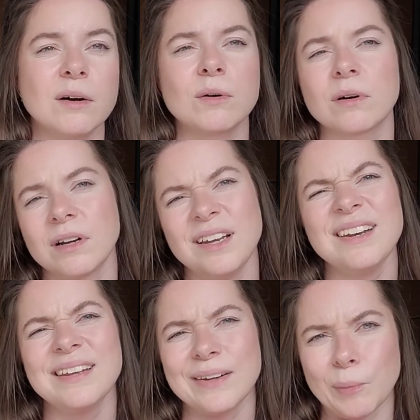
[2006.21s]
or a
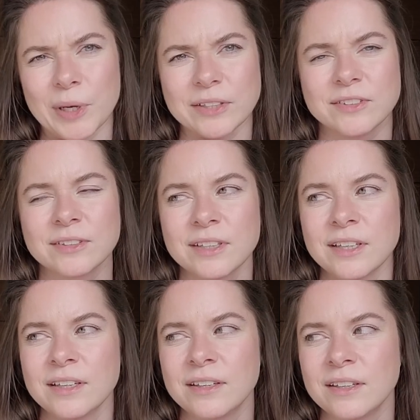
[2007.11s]
little bit
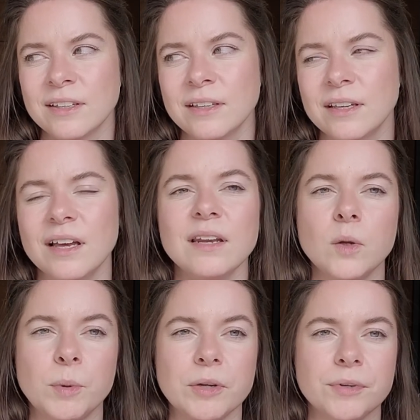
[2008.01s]
of
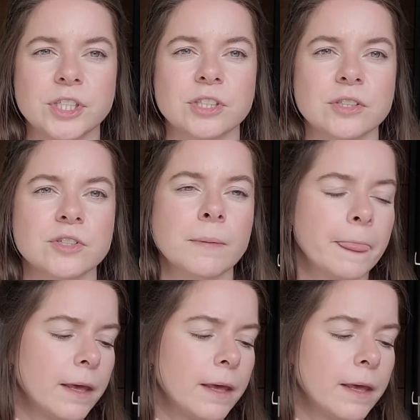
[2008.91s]
itchiness.